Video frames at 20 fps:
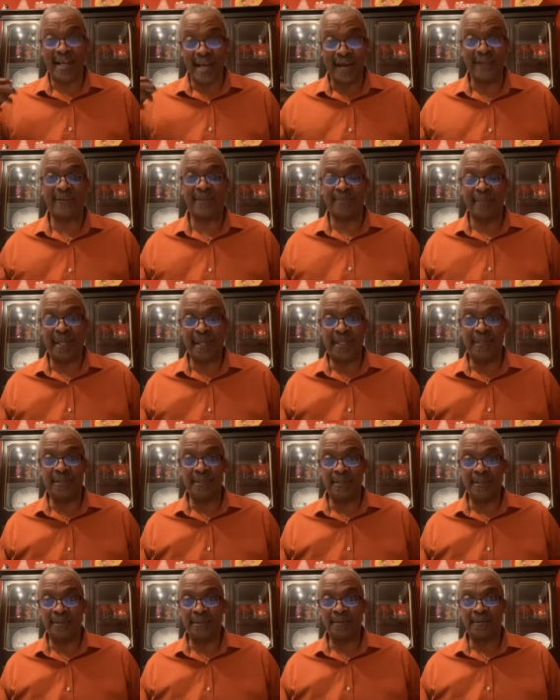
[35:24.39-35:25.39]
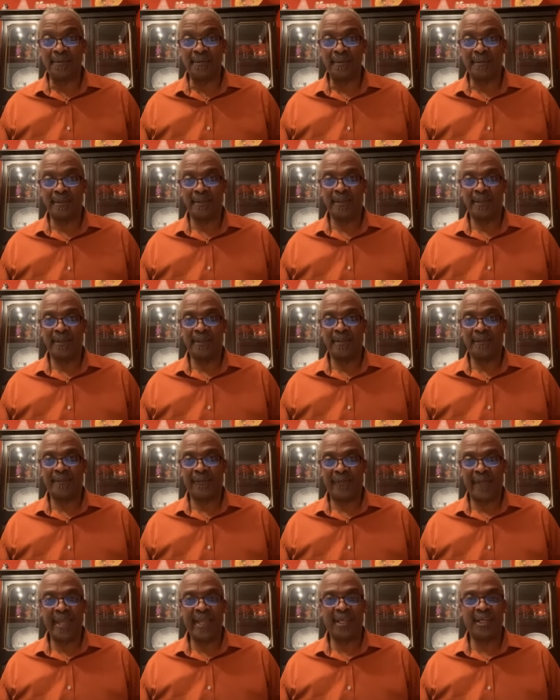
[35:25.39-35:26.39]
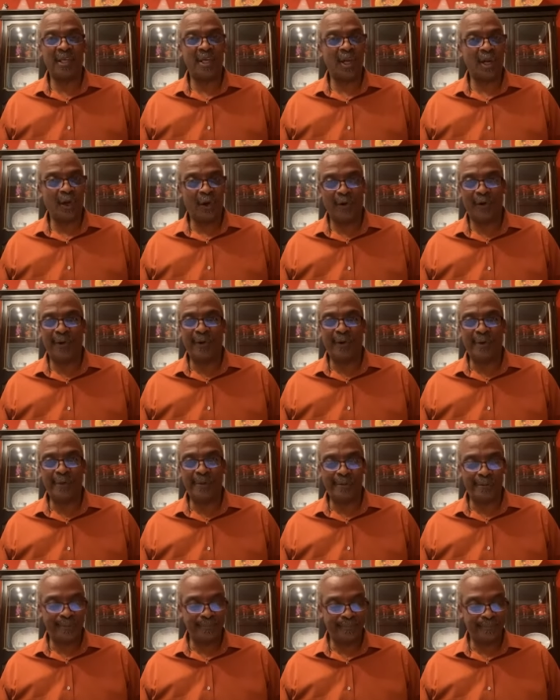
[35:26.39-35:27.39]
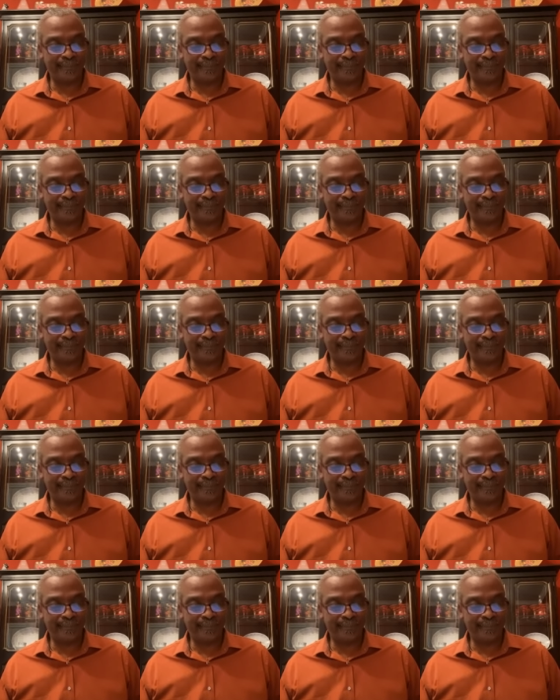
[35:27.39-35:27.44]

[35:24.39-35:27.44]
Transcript: government. Thank you, Lord.